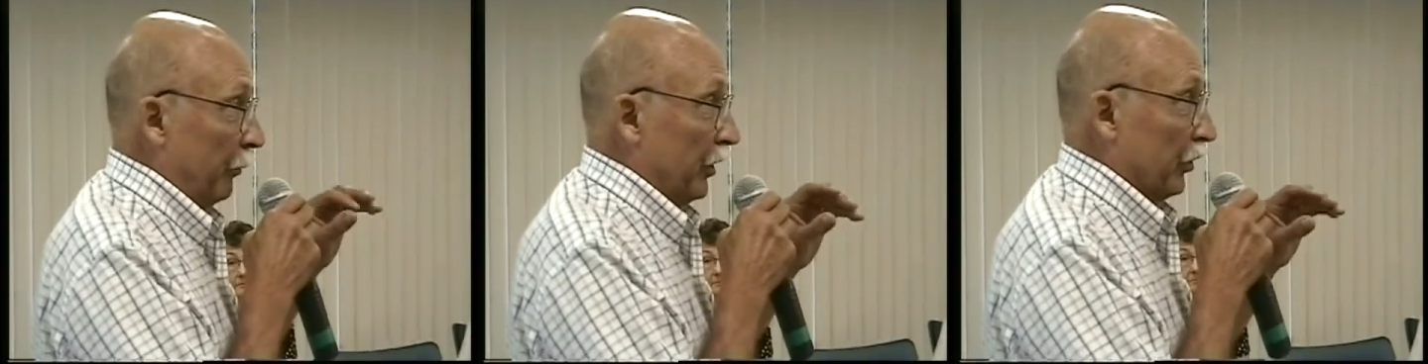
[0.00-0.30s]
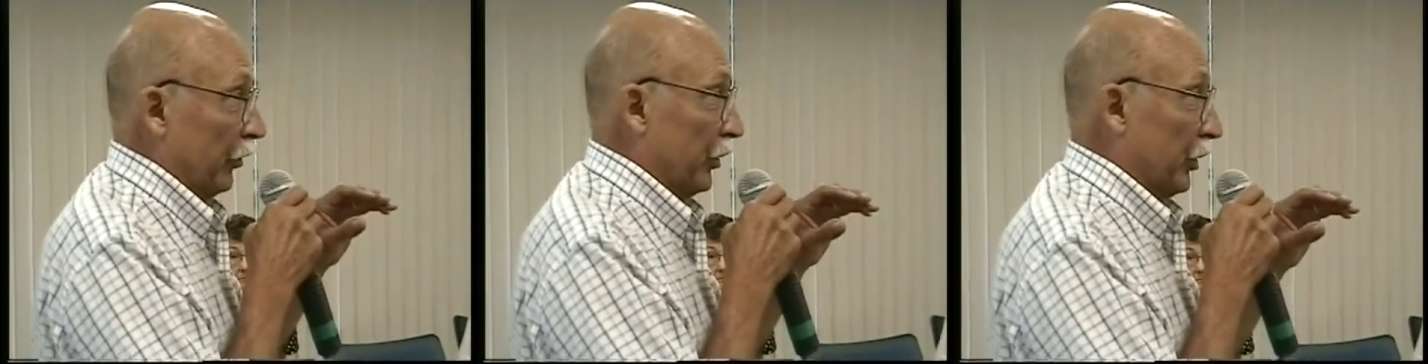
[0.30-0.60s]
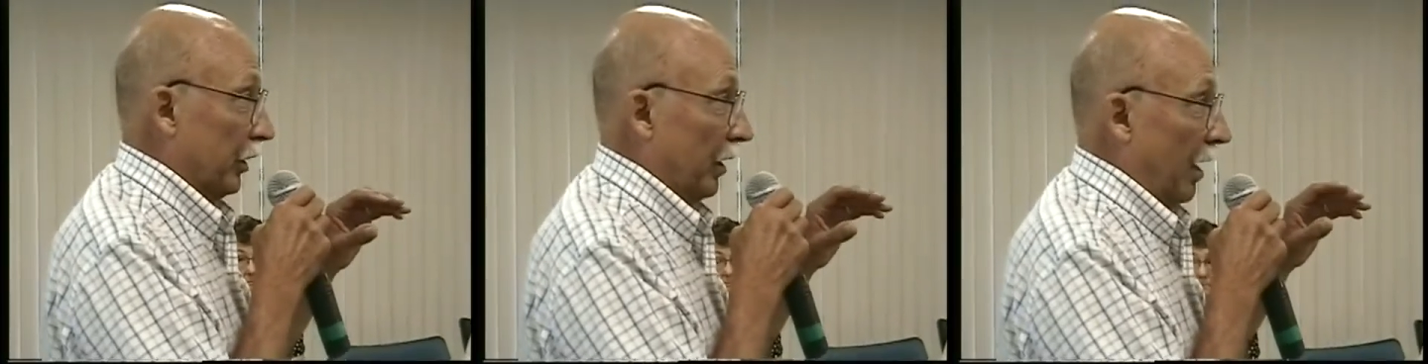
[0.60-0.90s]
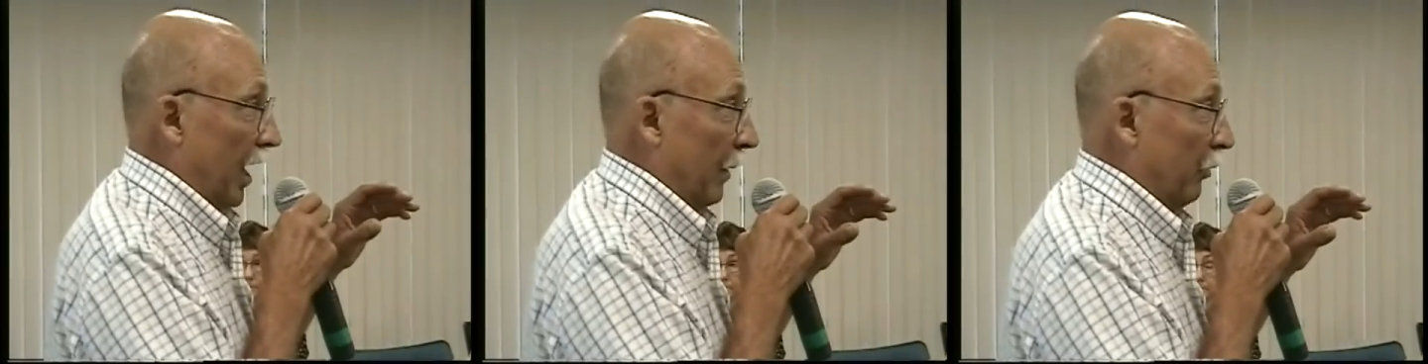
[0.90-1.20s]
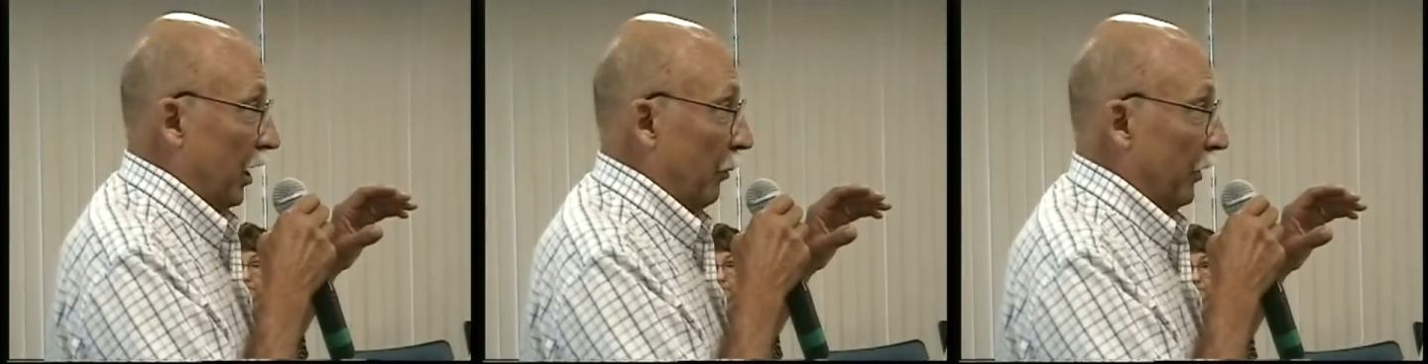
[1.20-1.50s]
of research at the
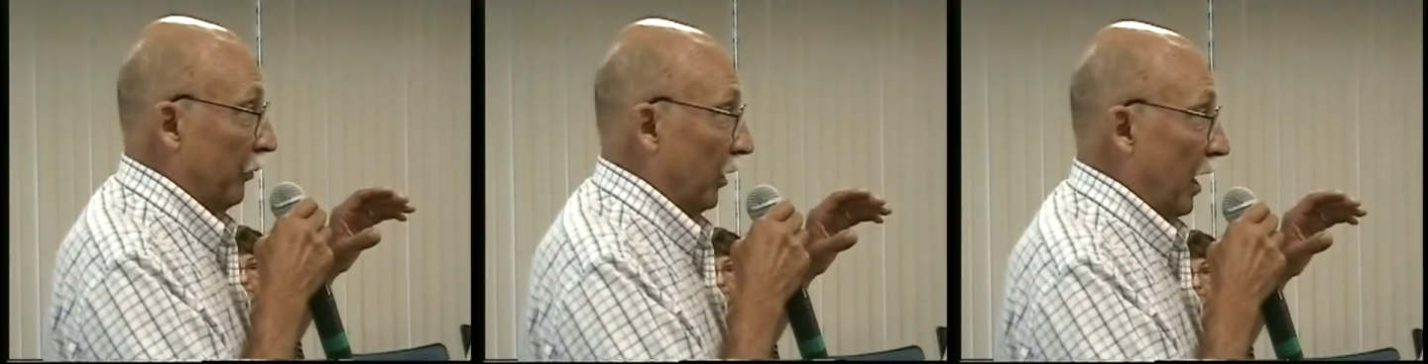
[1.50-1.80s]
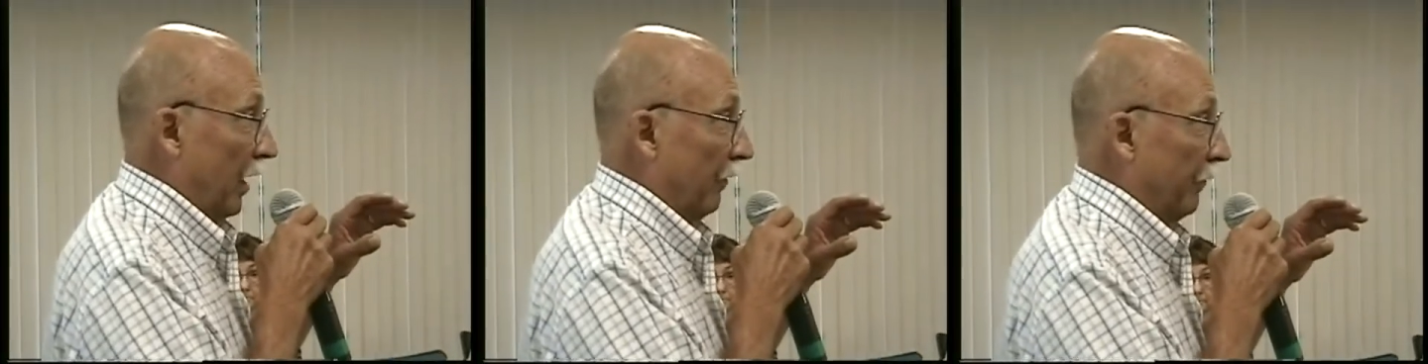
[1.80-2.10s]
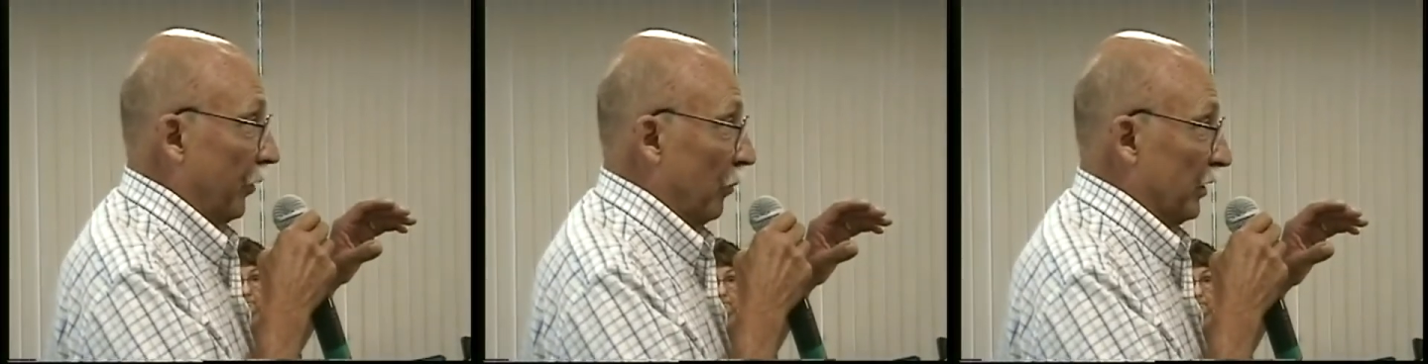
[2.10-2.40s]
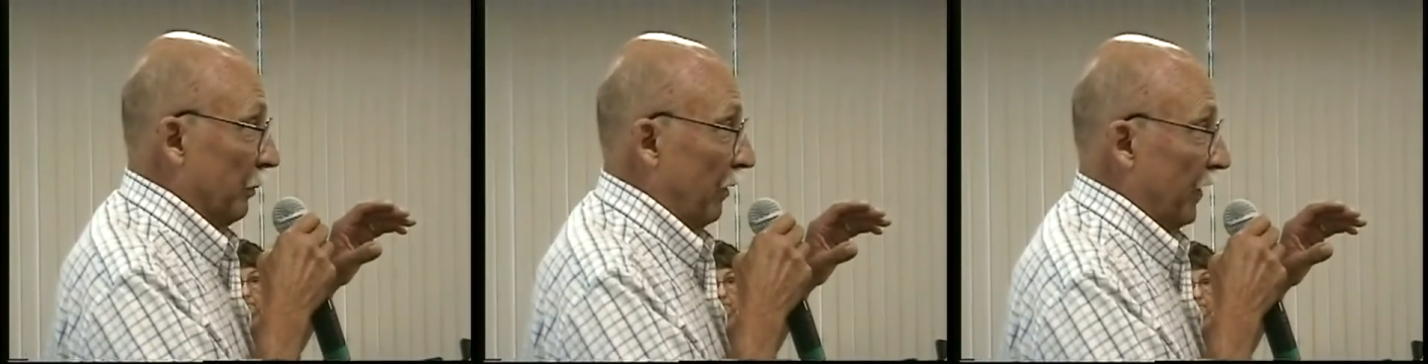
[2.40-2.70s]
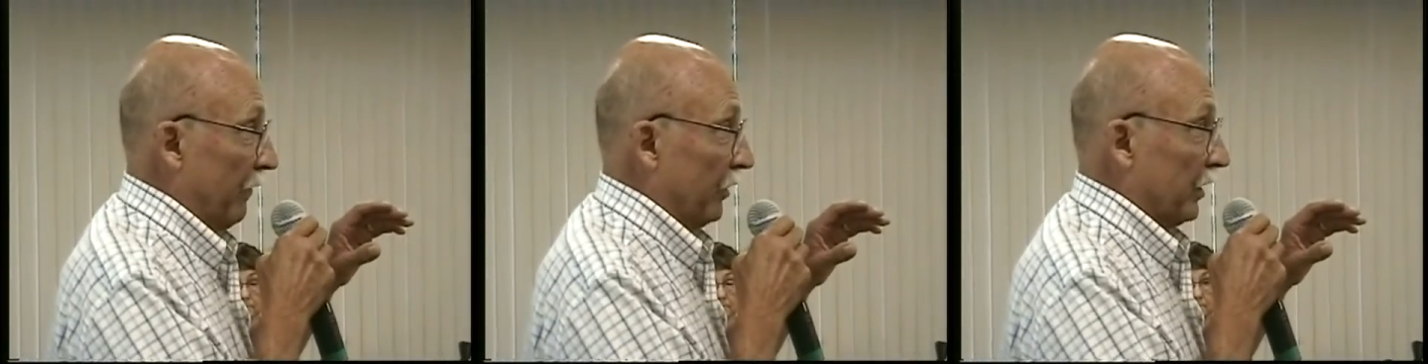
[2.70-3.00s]
library. I went through a lot of films, about
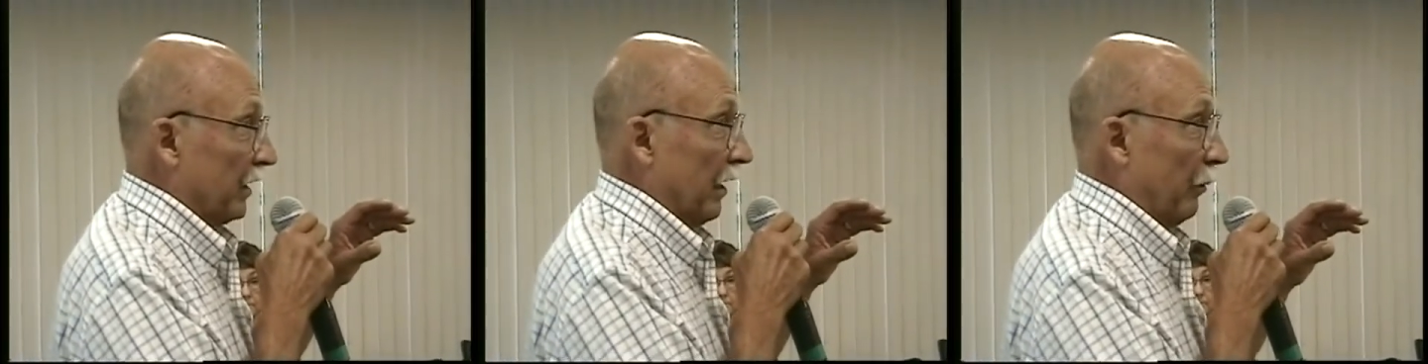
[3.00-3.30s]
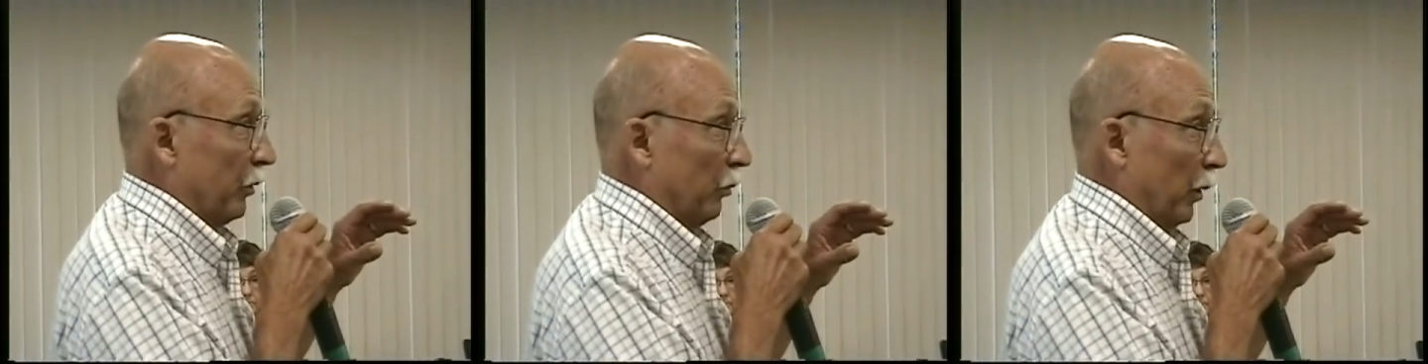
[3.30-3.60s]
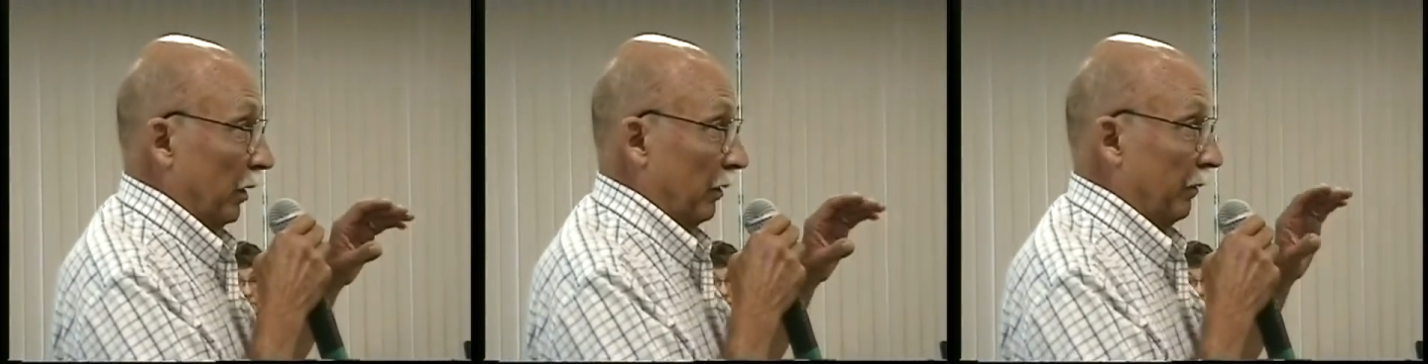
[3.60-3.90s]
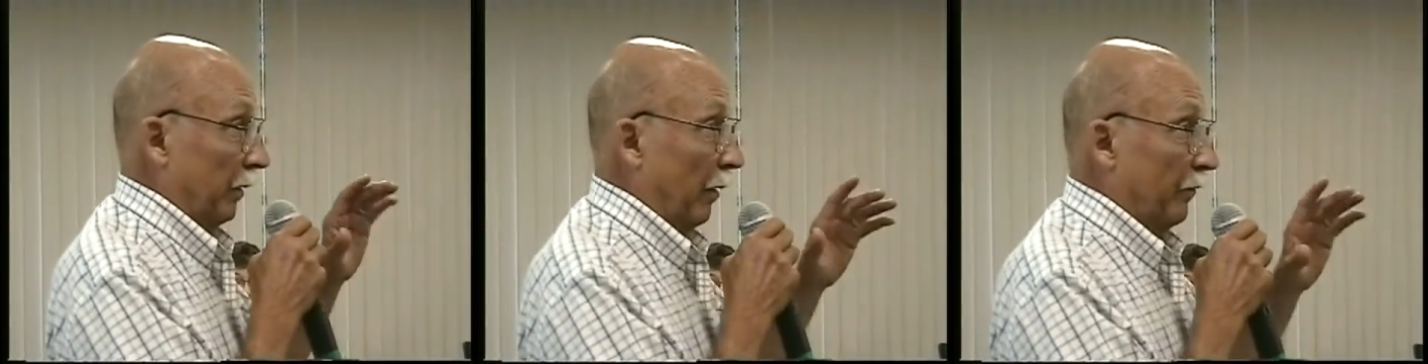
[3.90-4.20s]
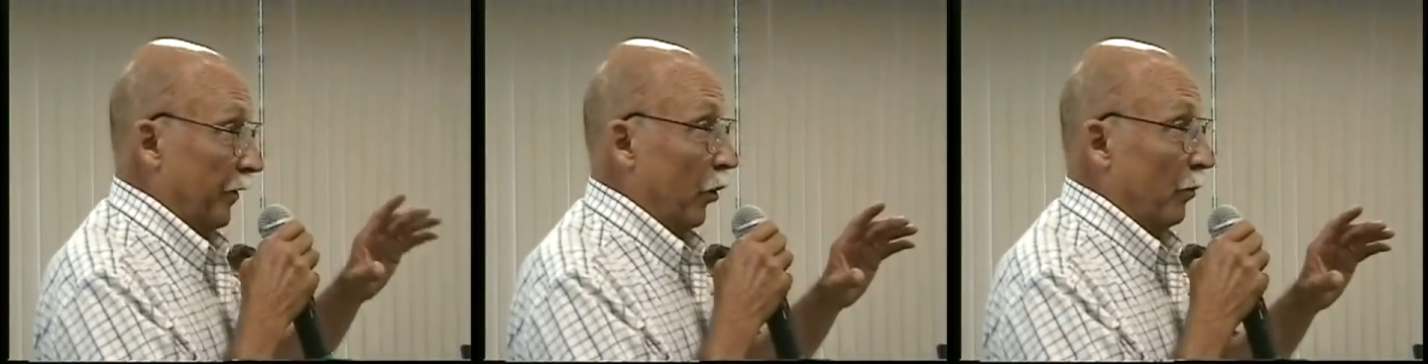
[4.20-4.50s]
5 or 6 hours of
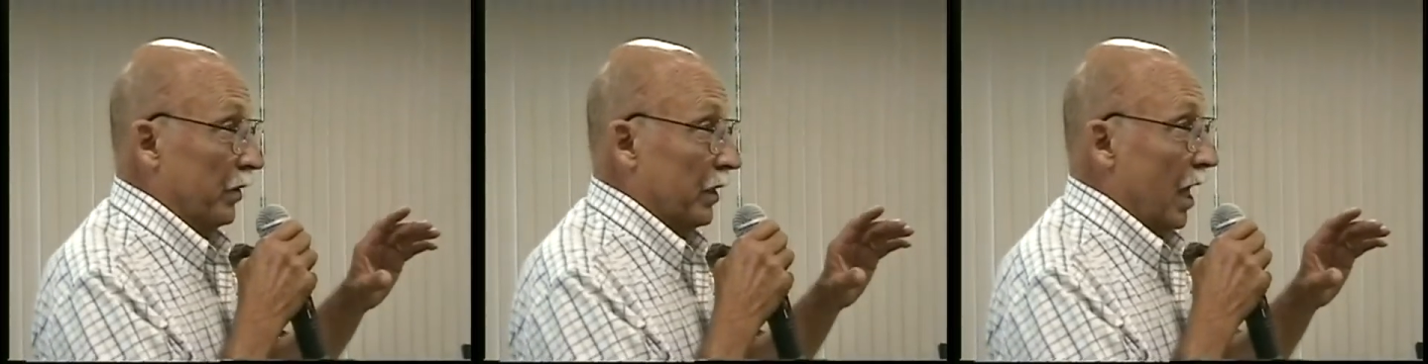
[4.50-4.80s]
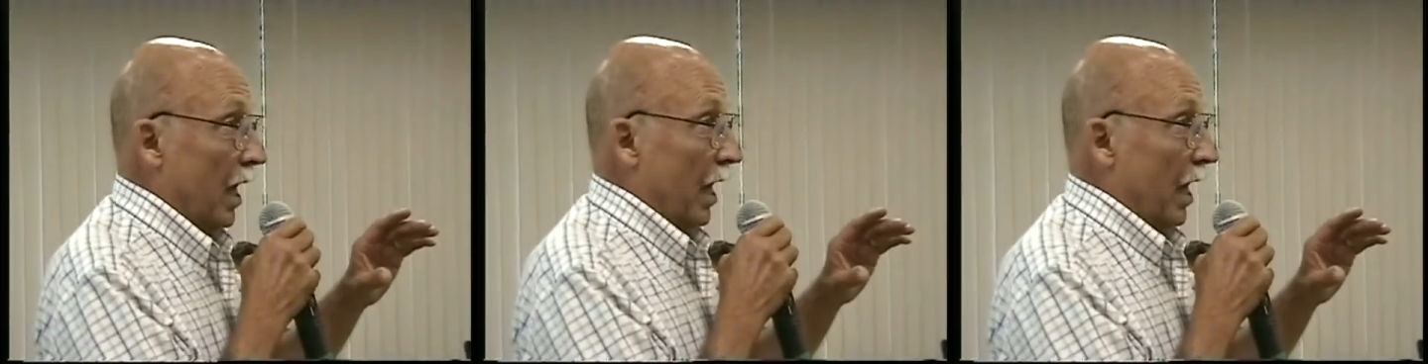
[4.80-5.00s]
films,